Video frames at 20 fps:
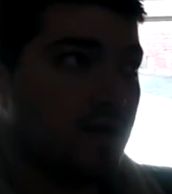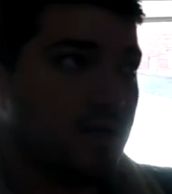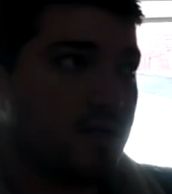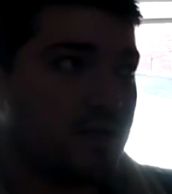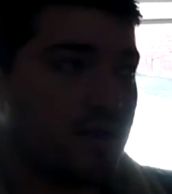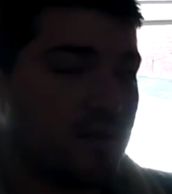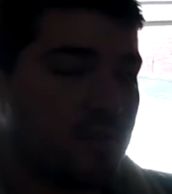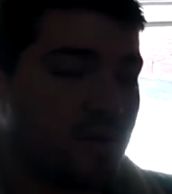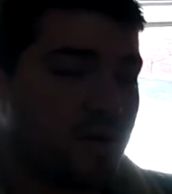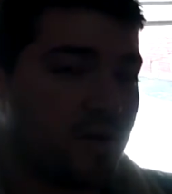
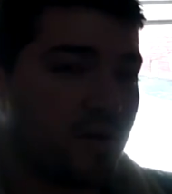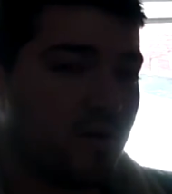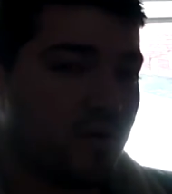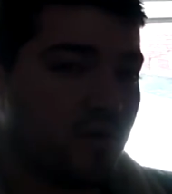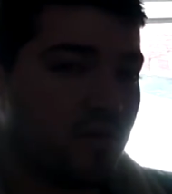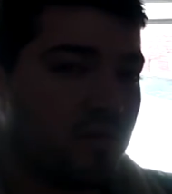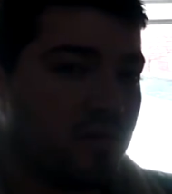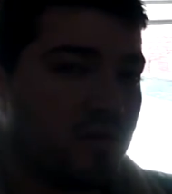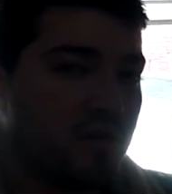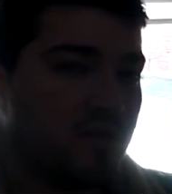top right
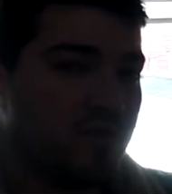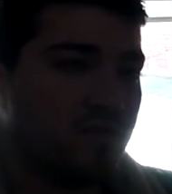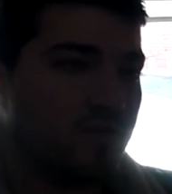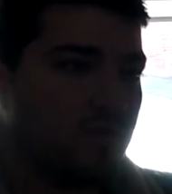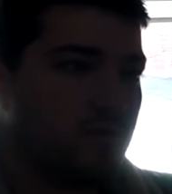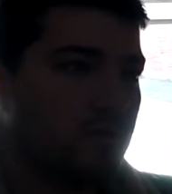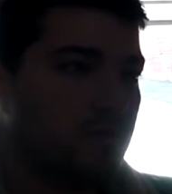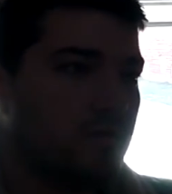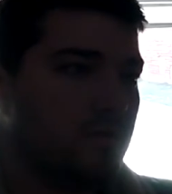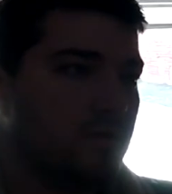corner, I believe.
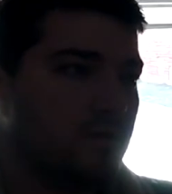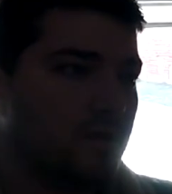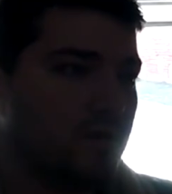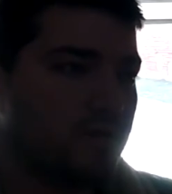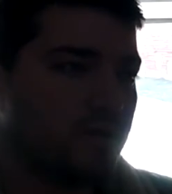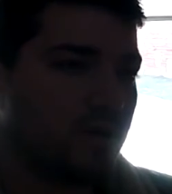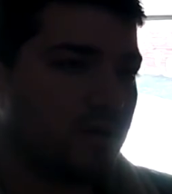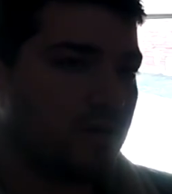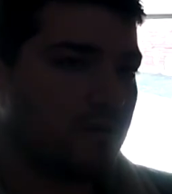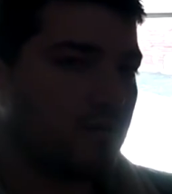
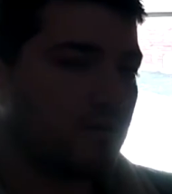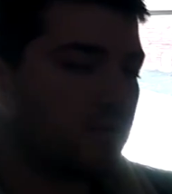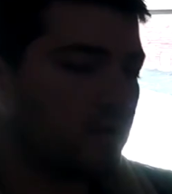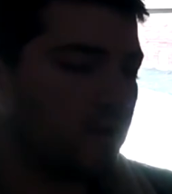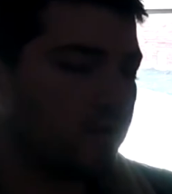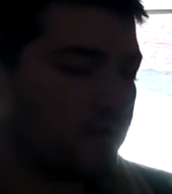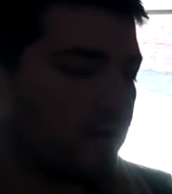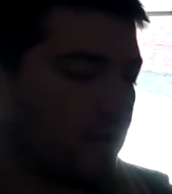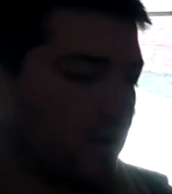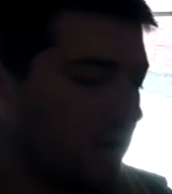This way,
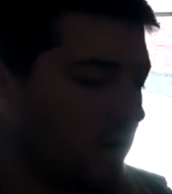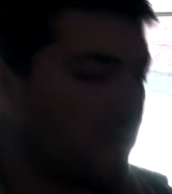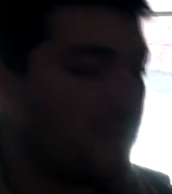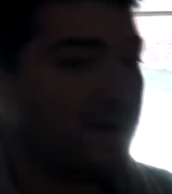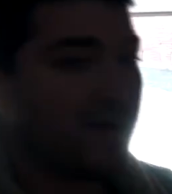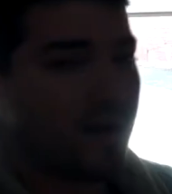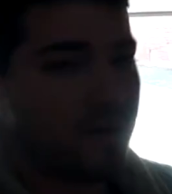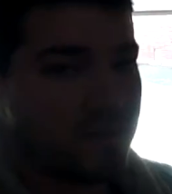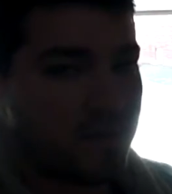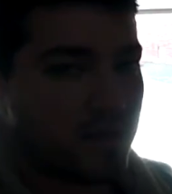whatever. It'll
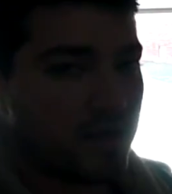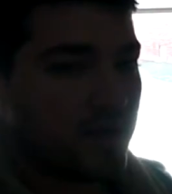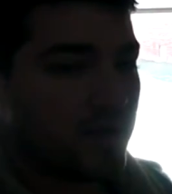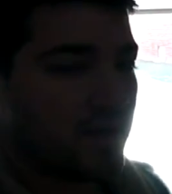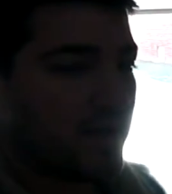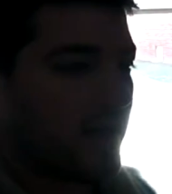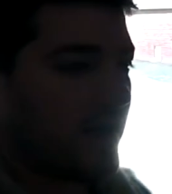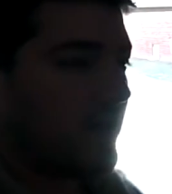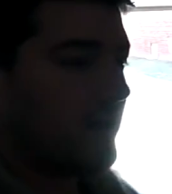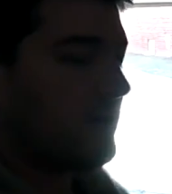be up there.
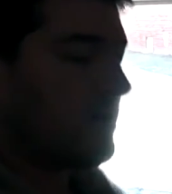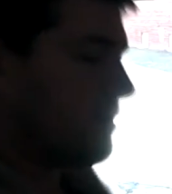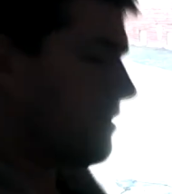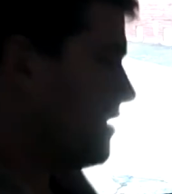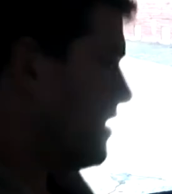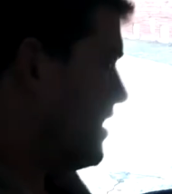And uh,